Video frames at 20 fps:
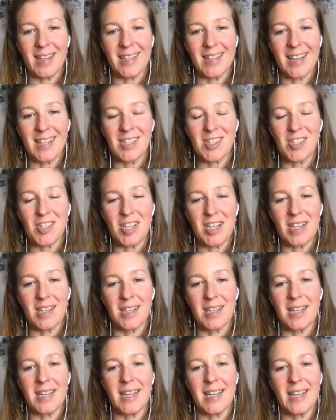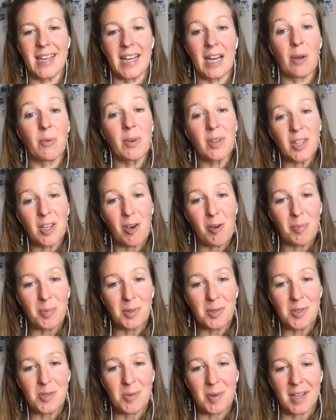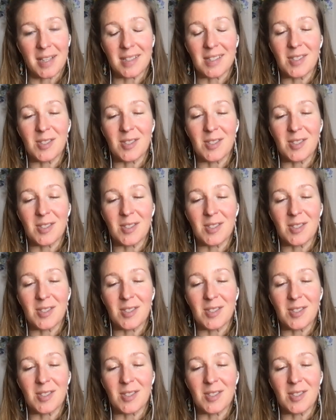next year. And I really hope you'll join.